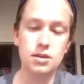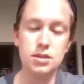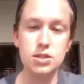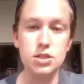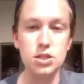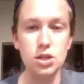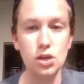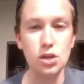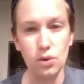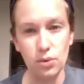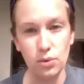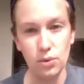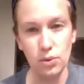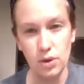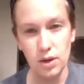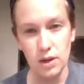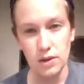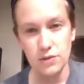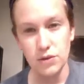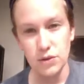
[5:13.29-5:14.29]
So
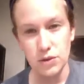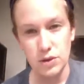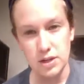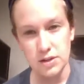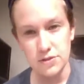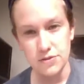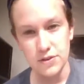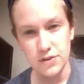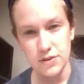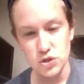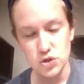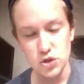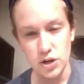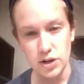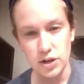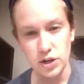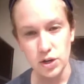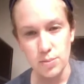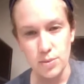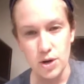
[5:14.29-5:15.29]
if you need to finish
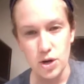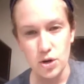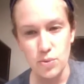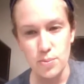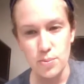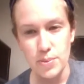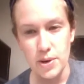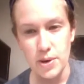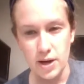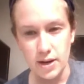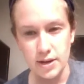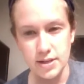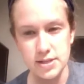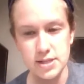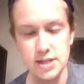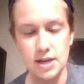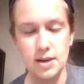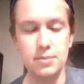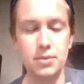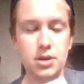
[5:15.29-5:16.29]
drawing your model,
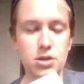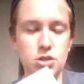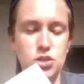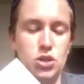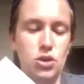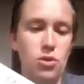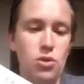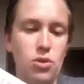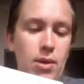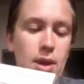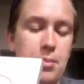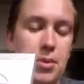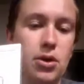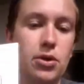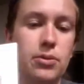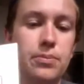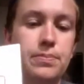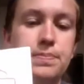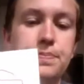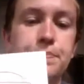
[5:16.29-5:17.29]
pause. I'm going to show you my model.